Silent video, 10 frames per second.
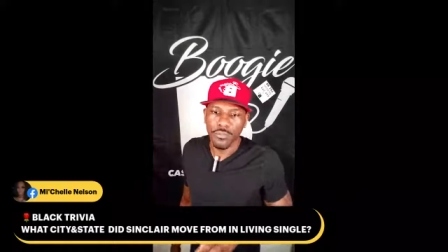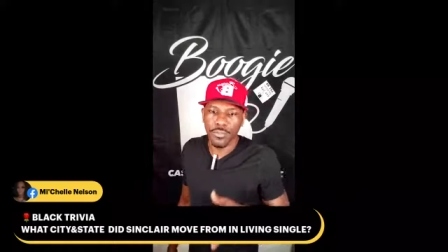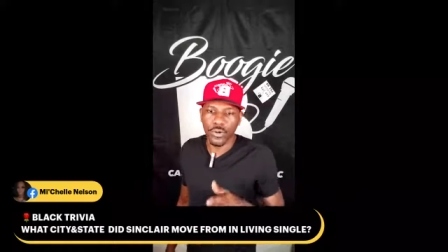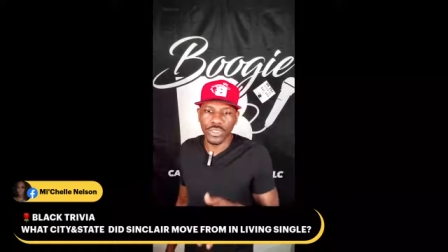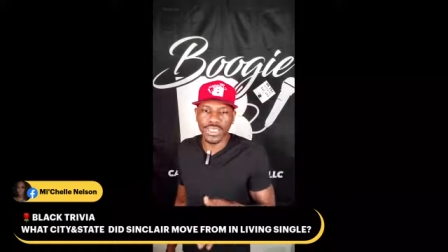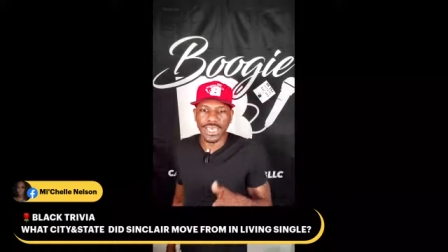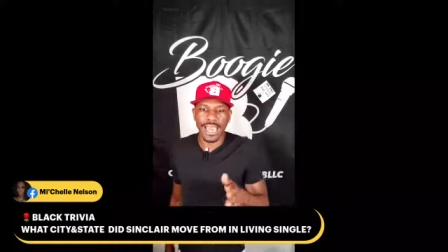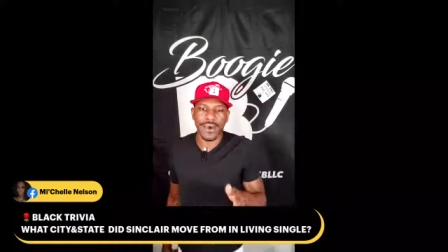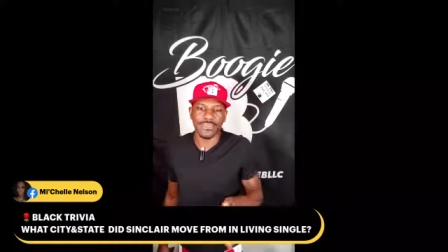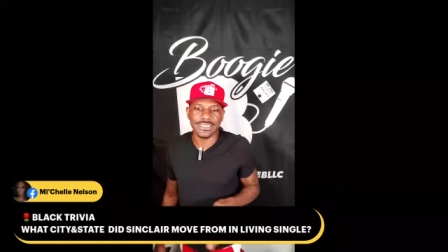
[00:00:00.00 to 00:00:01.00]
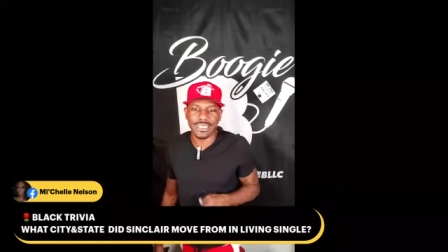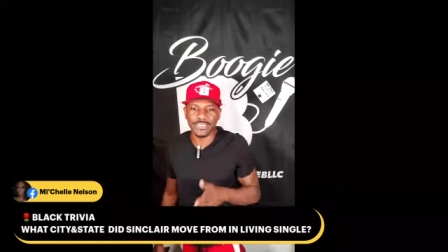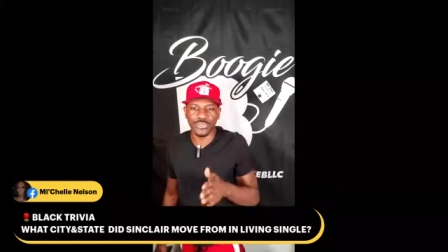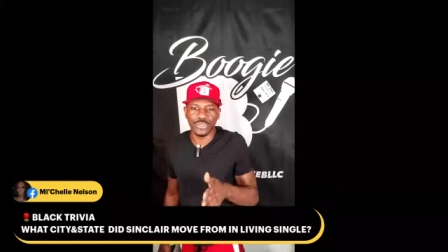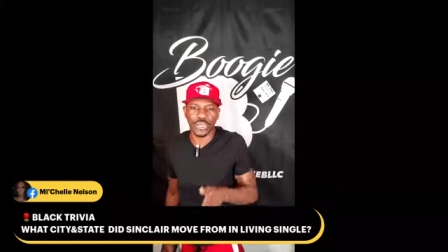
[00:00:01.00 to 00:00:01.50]
Monique was
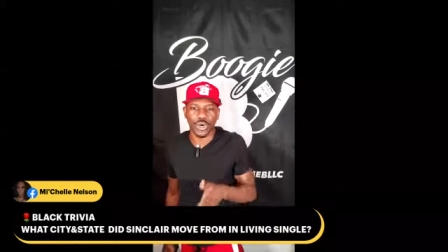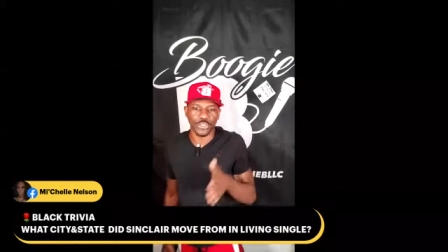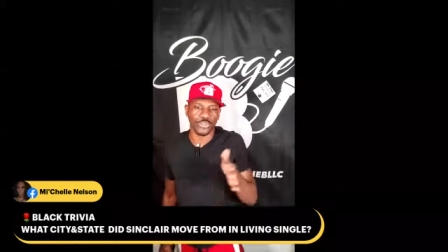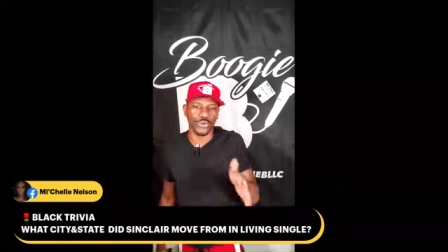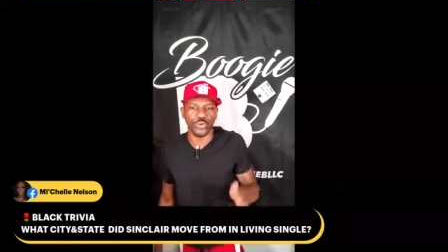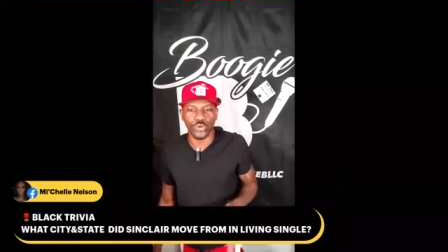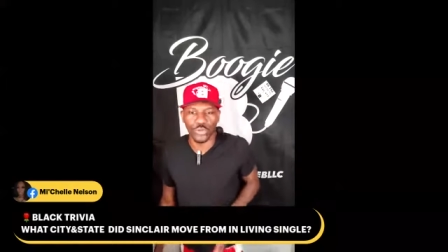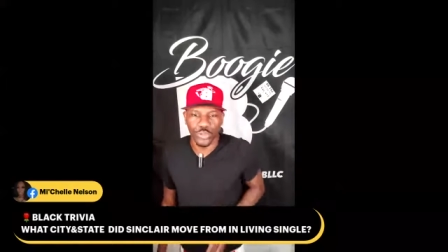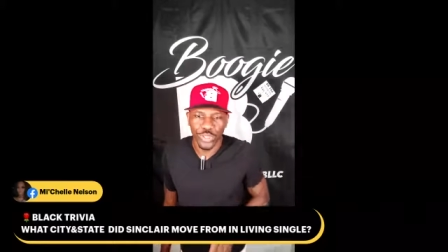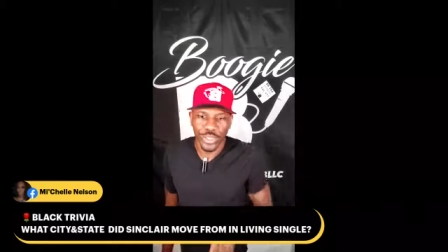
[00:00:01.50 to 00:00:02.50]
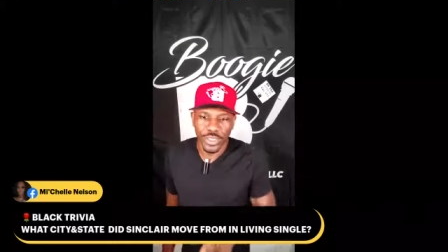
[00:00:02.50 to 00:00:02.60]
in New York. No.